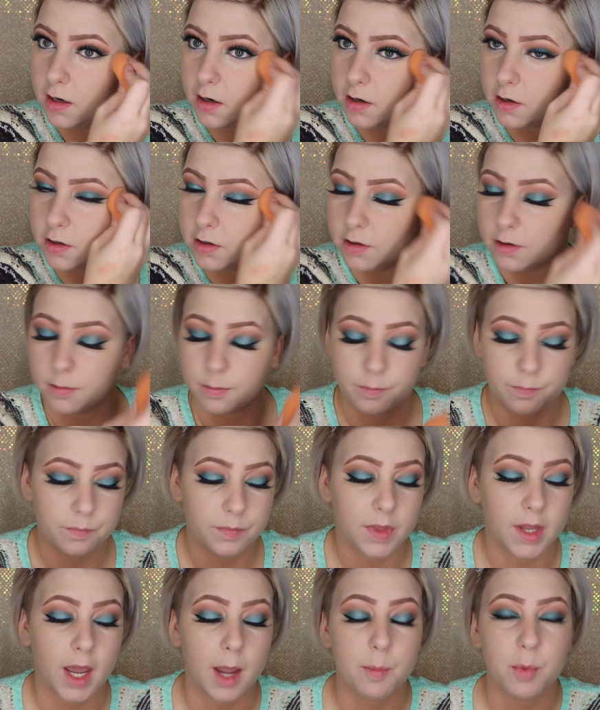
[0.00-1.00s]
or
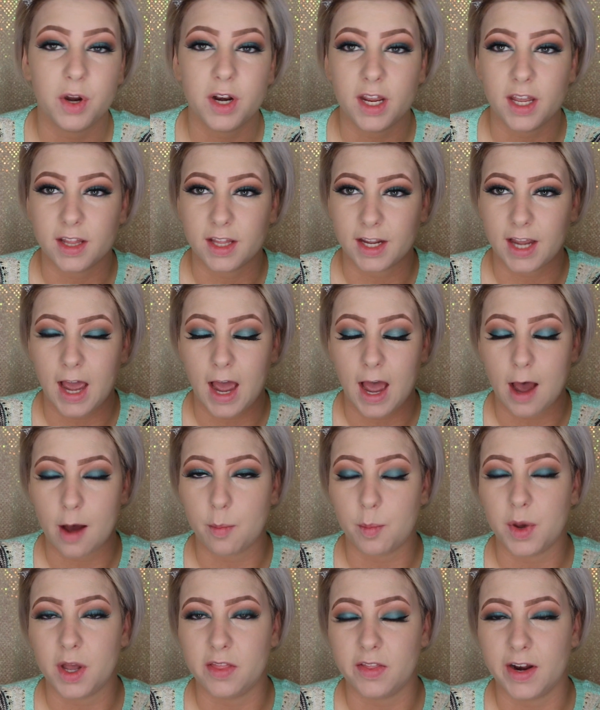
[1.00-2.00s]
I put it in the
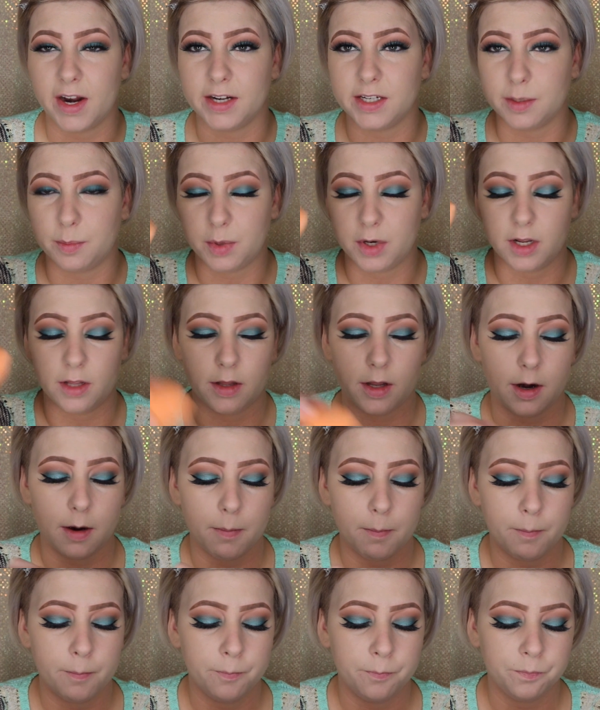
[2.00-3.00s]
cap, and then I dip it in
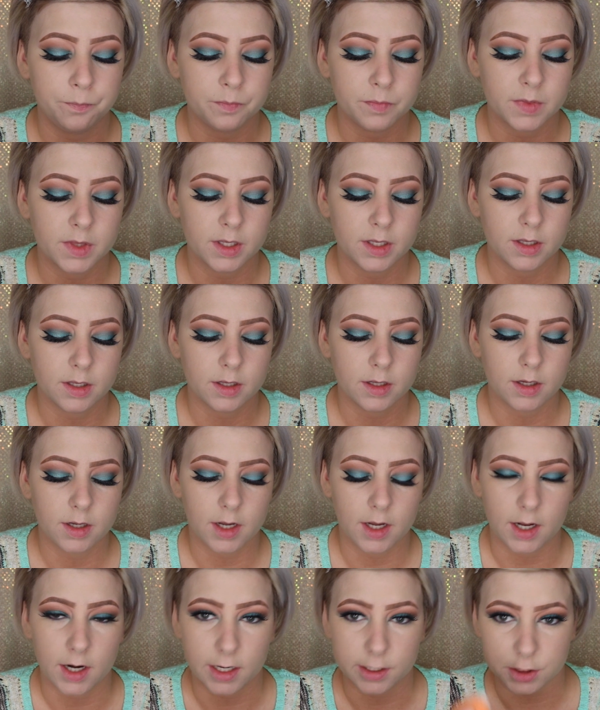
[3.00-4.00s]
there.
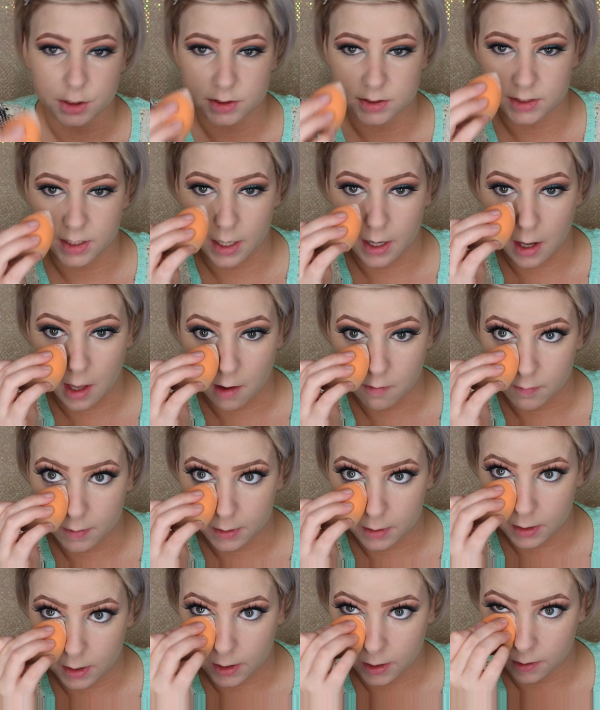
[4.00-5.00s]
And I just set
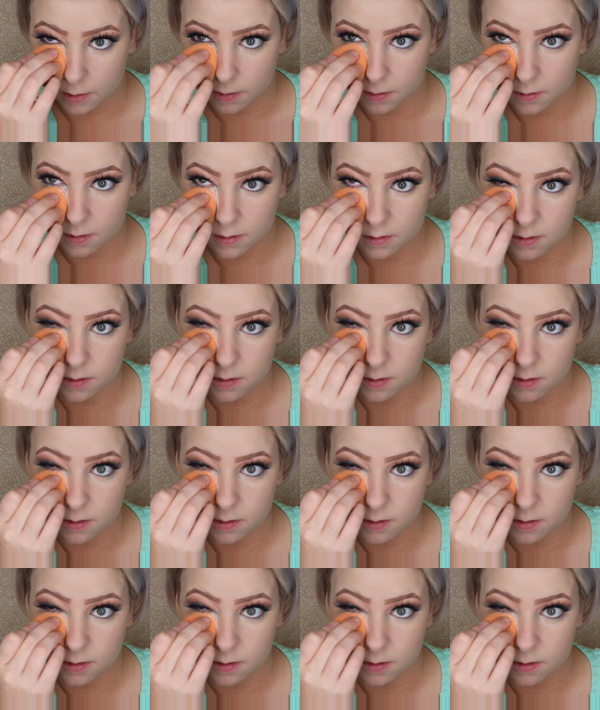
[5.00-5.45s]
everything.